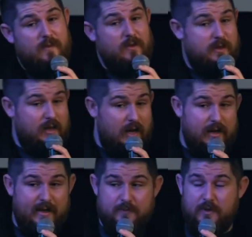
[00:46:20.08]
There's a
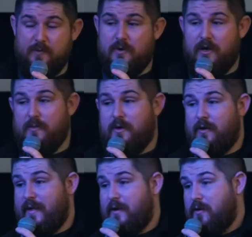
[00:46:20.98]
lot less people
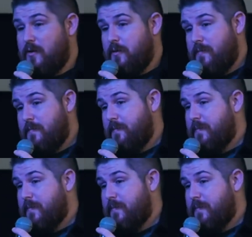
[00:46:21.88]
coming on that call.